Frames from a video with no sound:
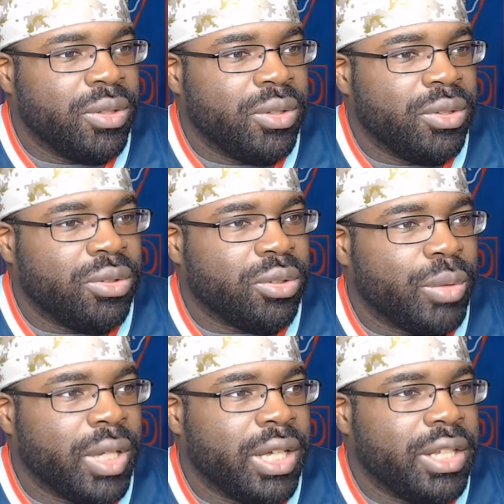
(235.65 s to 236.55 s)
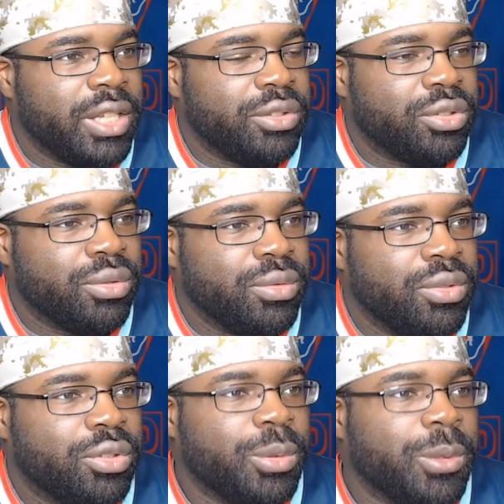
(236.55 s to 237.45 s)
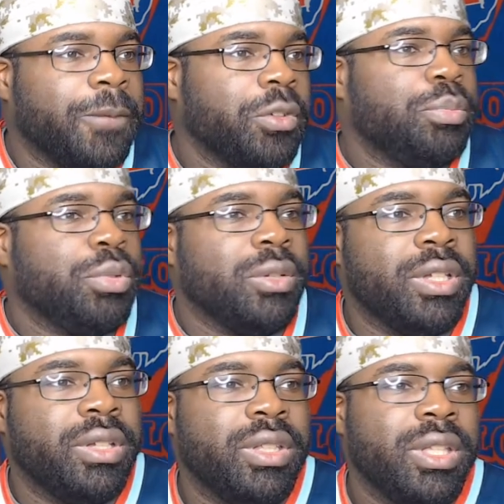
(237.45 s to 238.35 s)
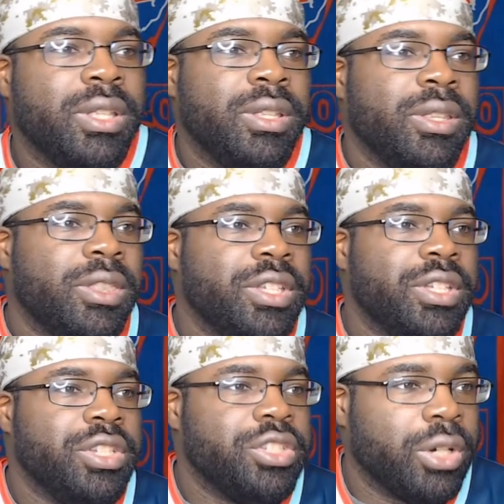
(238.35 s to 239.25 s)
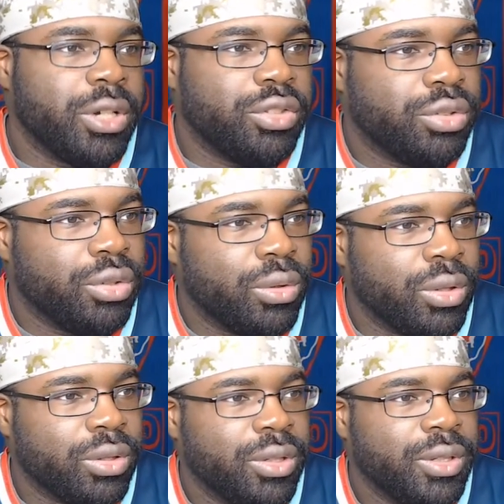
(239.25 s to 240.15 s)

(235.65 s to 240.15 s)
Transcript: So we had in the first period, the Sharks scored